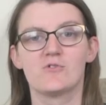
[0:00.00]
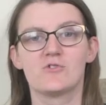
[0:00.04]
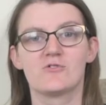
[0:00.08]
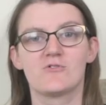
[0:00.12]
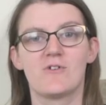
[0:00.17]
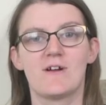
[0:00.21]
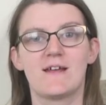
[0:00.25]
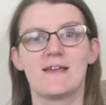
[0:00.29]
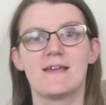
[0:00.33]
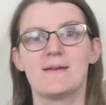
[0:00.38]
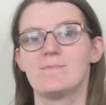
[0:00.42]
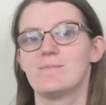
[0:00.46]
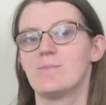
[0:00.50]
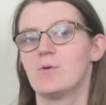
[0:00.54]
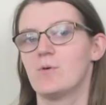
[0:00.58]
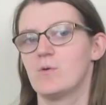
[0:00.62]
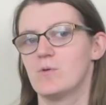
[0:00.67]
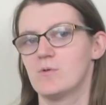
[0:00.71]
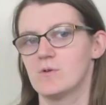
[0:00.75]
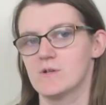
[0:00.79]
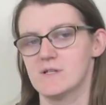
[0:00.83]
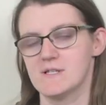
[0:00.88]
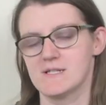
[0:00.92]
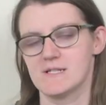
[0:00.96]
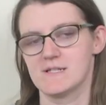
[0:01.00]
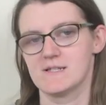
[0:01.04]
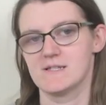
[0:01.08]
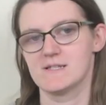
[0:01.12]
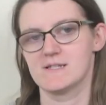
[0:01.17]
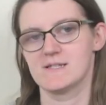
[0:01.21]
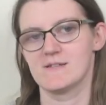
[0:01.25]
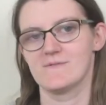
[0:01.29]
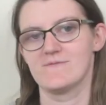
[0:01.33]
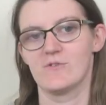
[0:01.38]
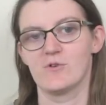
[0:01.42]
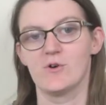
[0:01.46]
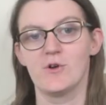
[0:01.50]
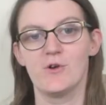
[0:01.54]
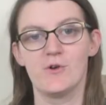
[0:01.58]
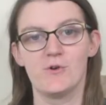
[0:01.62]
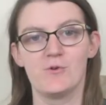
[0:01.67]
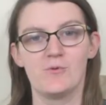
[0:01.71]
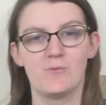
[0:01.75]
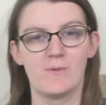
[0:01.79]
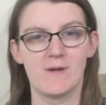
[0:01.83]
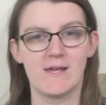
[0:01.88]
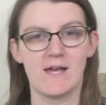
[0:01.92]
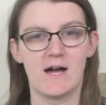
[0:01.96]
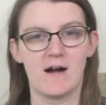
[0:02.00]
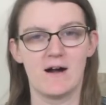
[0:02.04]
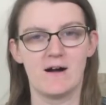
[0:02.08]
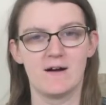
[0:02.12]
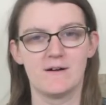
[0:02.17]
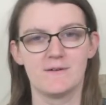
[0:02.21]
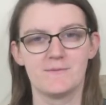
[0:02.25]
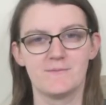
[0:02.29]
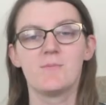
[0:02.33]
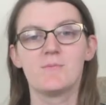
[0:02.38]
great importance for who we are.